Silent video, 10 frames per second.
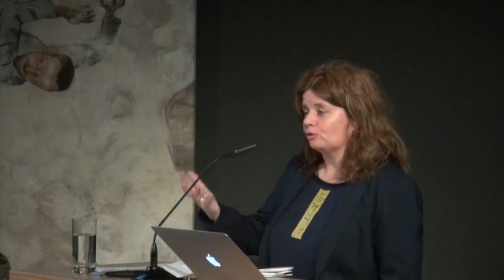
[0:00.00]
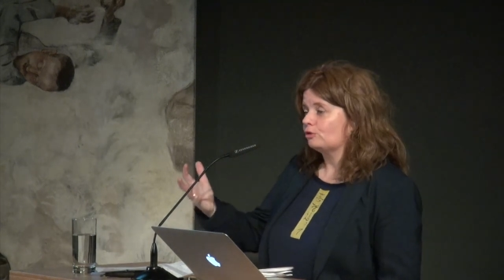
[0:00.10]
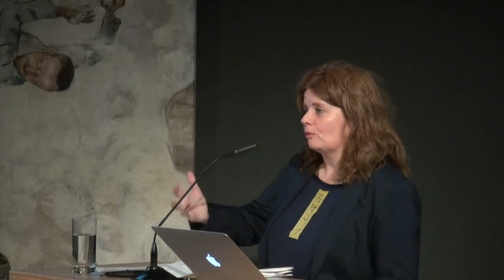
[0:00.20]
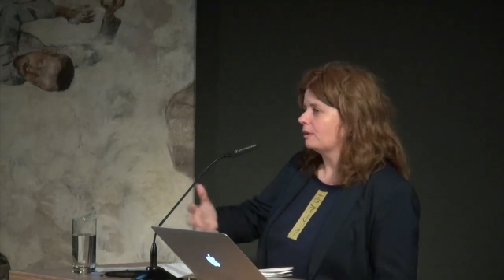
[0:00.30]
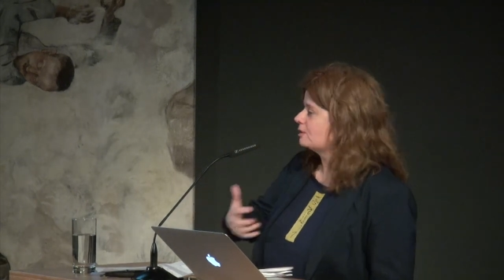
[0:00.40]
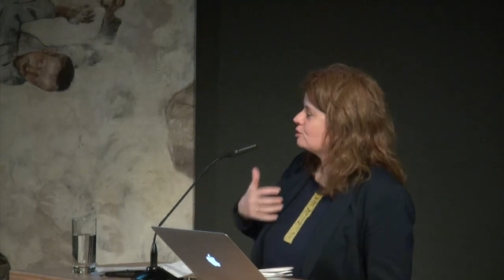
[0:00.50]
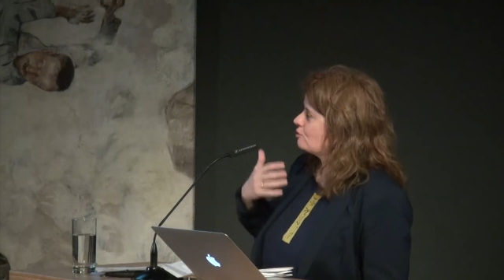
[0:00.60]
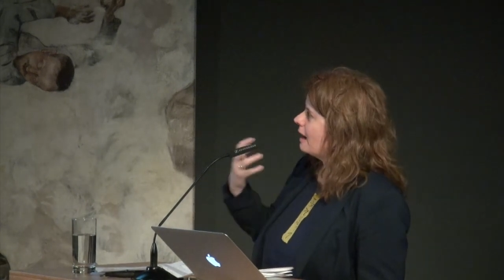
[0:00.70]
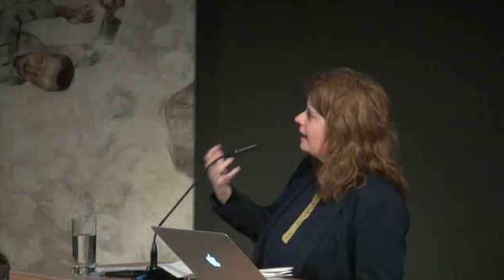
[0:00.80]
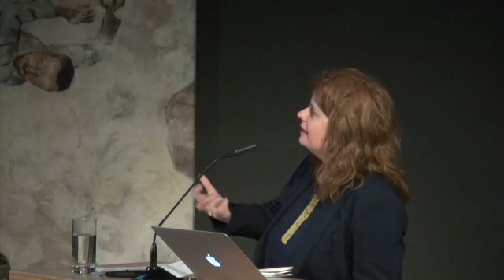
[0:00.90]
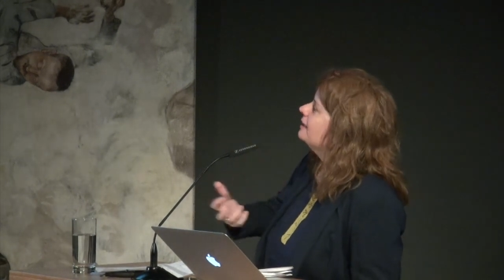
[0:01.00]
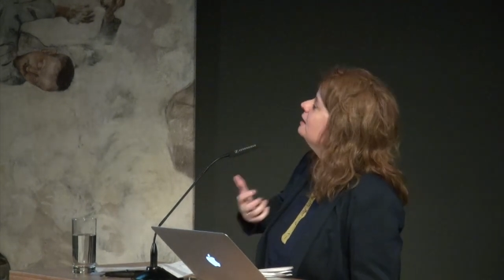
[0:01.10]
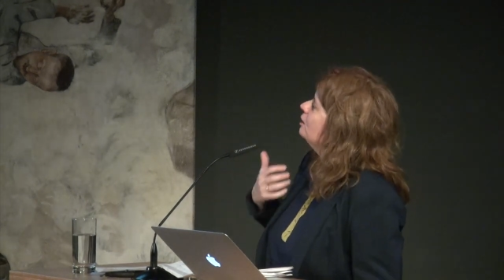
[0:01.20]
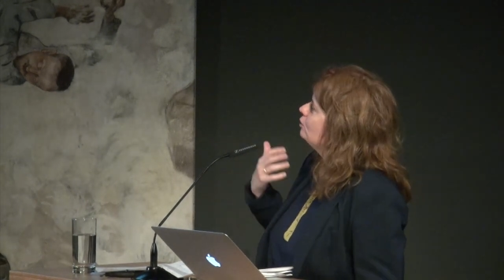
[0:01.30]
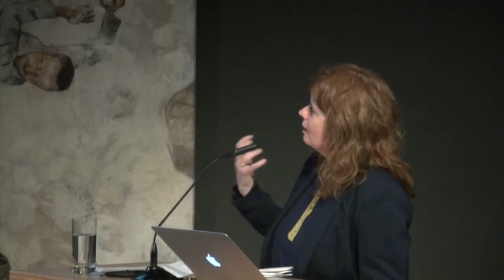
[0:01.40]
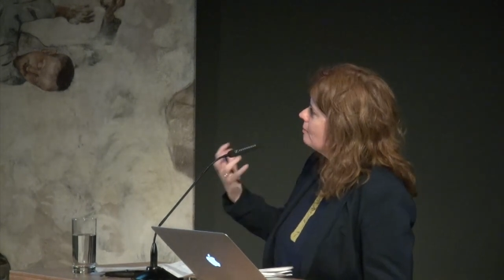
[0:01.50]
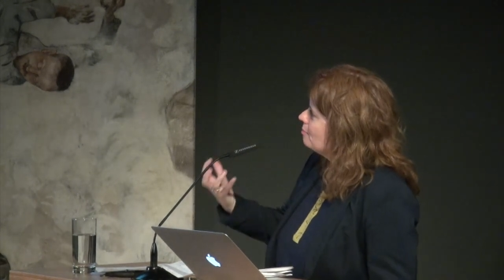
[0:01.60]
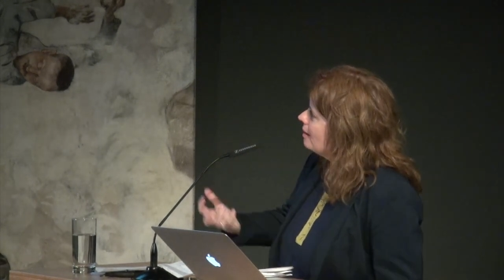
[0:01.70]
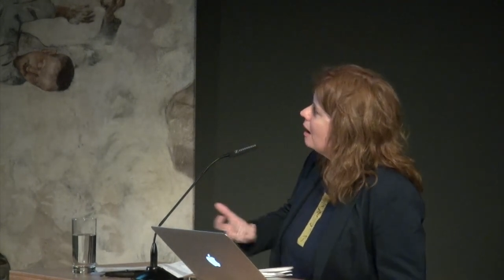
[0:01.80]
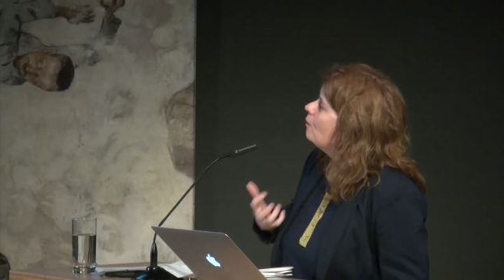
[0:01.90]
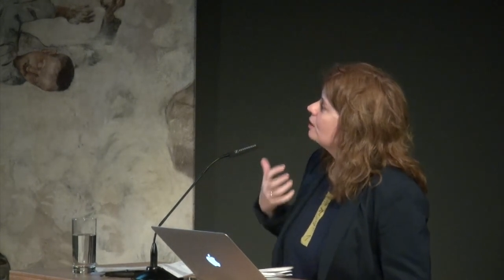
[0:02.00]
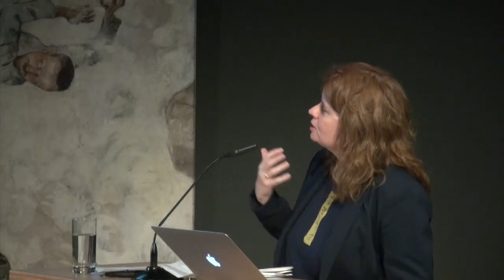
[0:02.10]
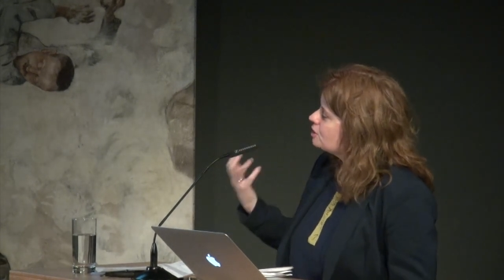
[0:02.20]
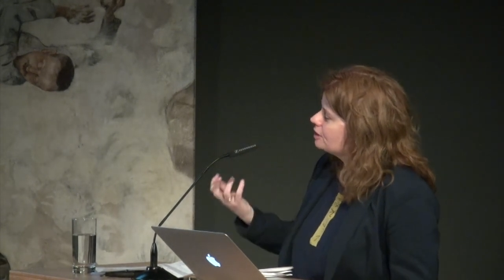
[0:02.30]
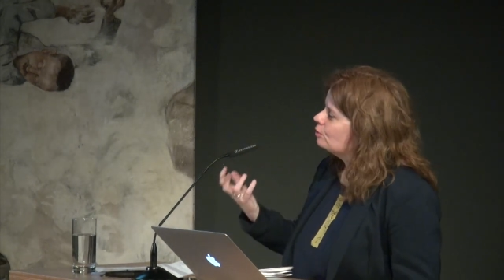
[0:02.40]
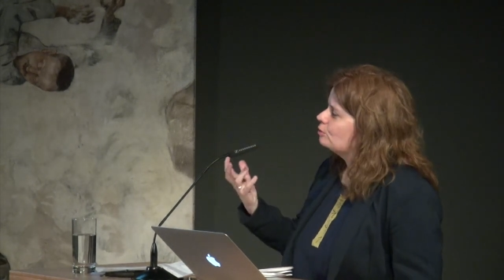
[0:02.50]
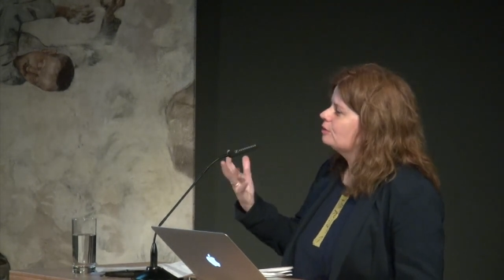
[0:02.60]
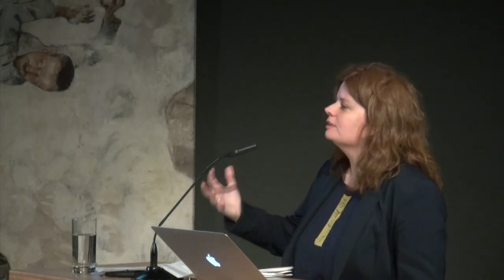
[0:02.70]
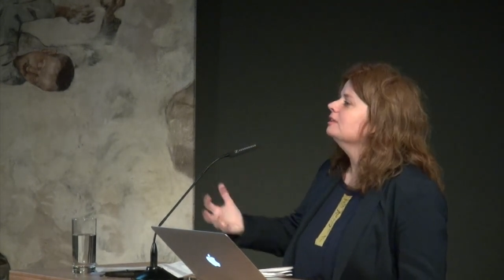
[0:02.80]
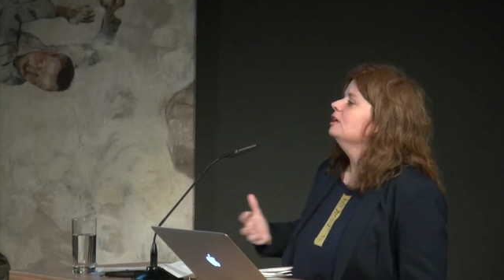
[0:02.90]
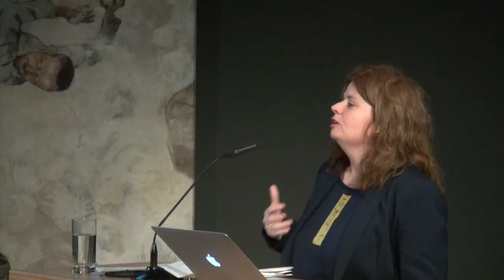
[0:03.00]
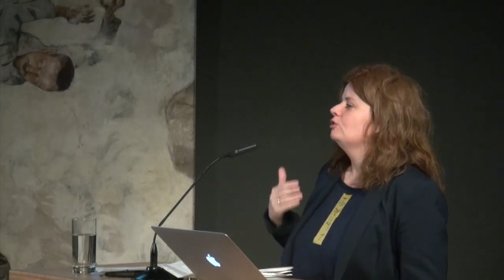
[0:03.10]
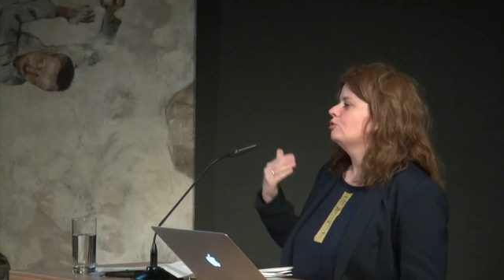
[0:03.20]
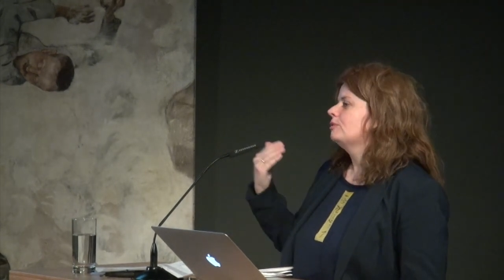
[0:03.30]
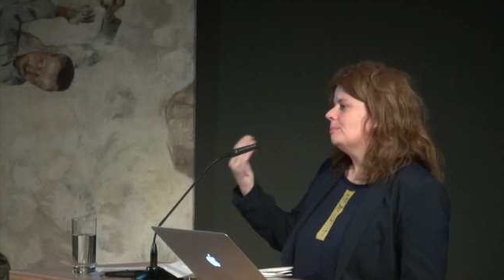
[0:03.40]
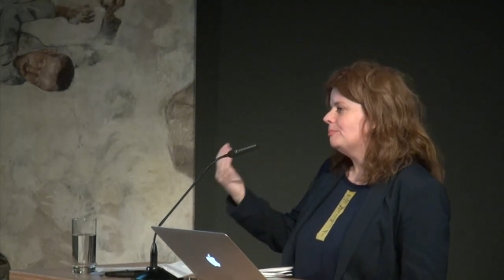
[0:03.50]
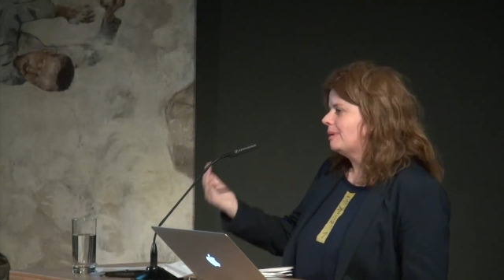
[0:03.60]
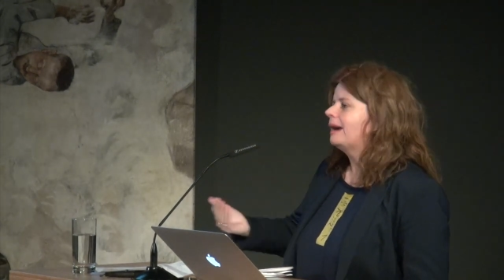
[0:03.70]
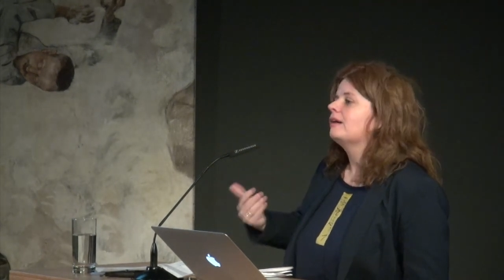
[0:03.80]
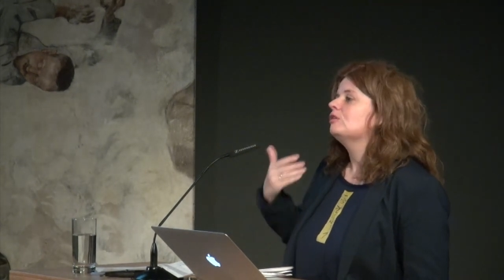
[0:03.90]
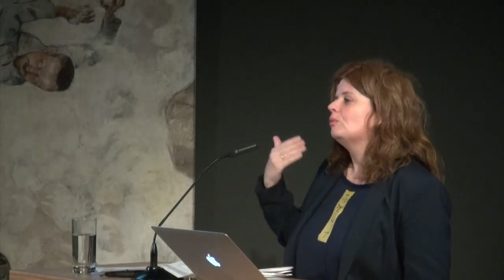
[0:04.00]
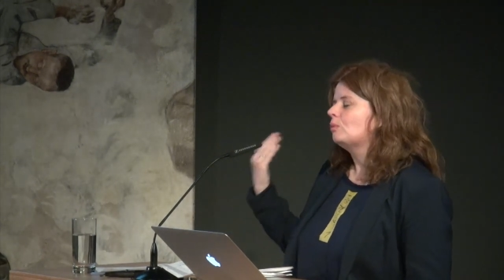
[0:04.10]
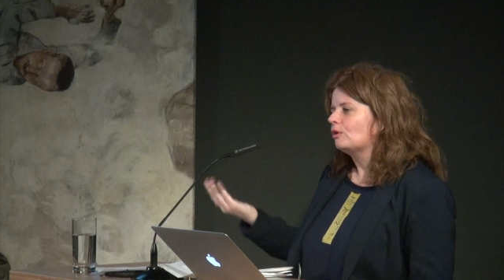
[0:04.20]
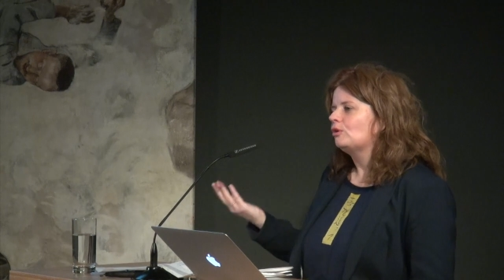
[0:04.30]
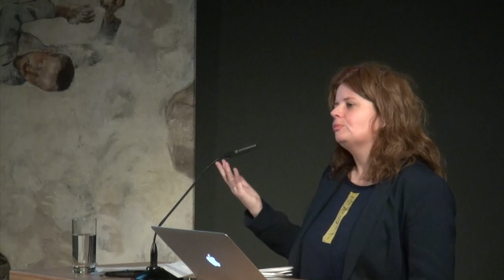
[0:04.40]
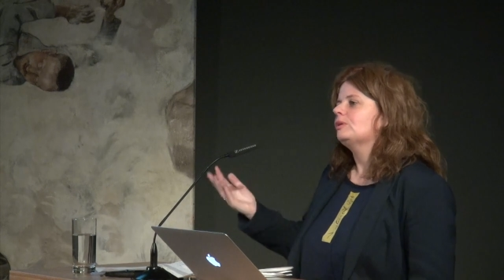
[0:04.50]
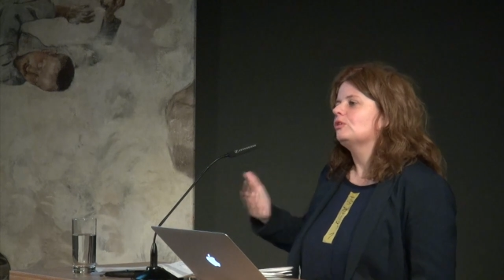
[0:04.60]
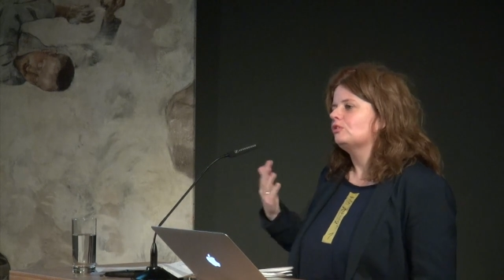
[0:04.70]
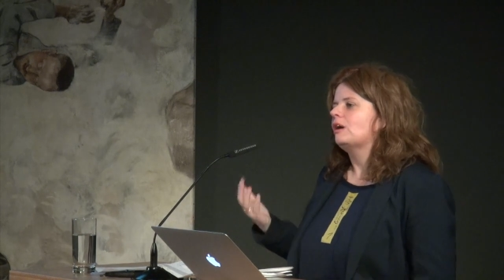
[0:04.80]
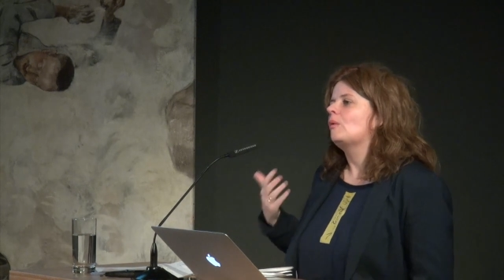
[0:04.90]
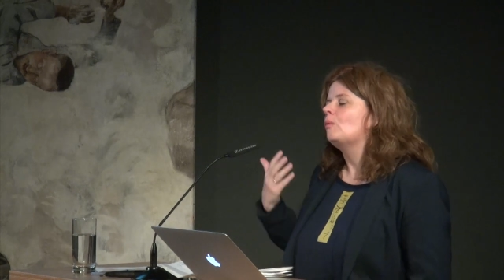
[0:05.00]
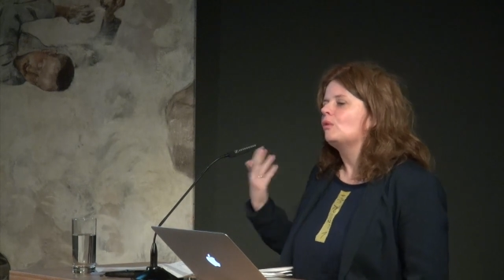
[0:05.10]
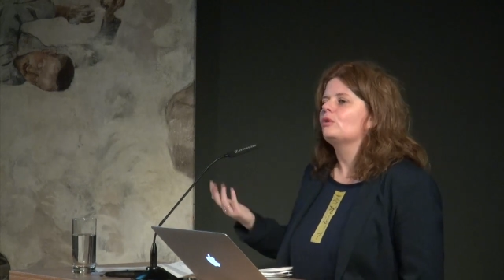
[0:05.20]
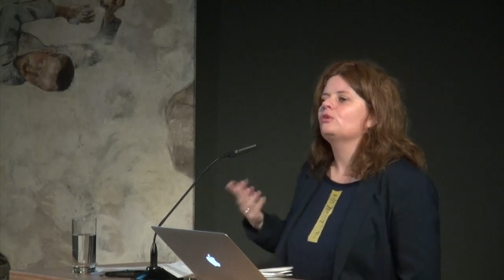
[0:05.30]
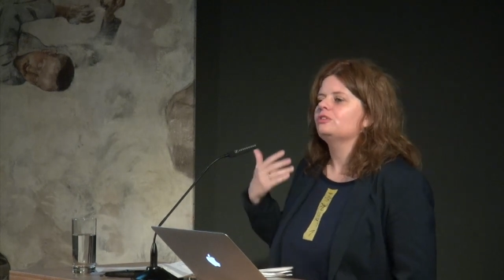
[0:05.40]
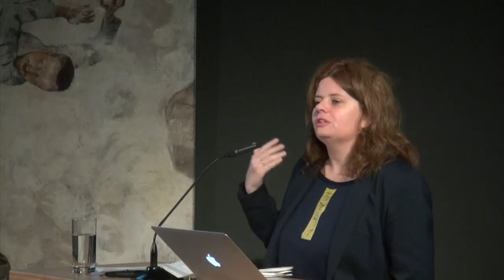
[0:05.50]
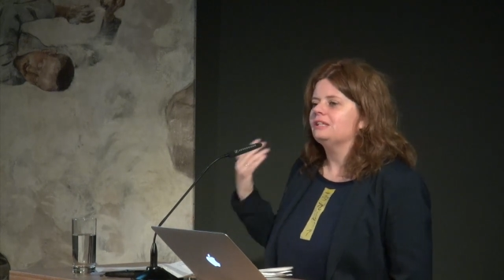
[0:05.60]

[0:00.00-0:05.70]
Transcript: So we're trying to empower children to repair the world because our world